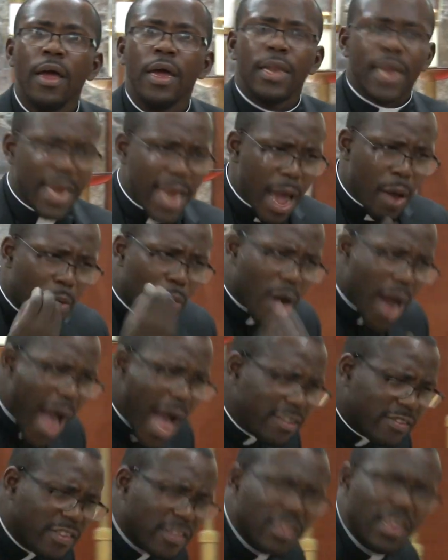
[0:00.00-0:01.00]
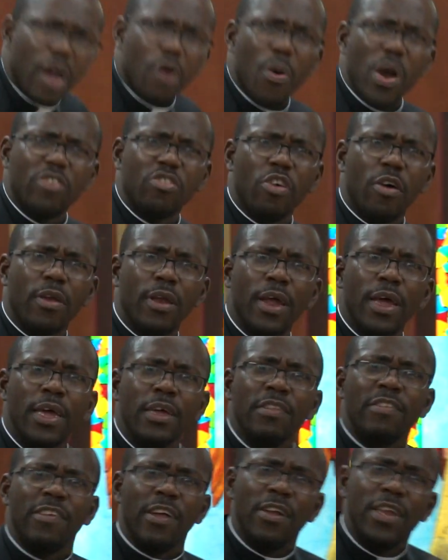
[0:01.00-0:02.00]
Then I ask the question,
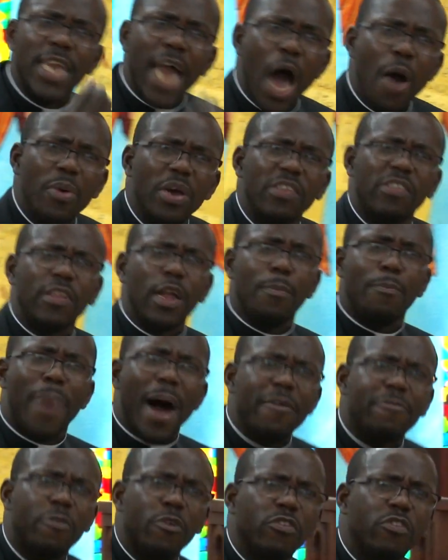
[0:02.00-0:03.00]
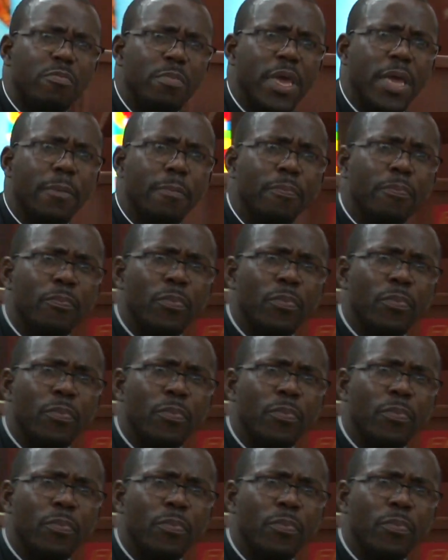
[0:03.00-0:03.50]
till now it still baffles me.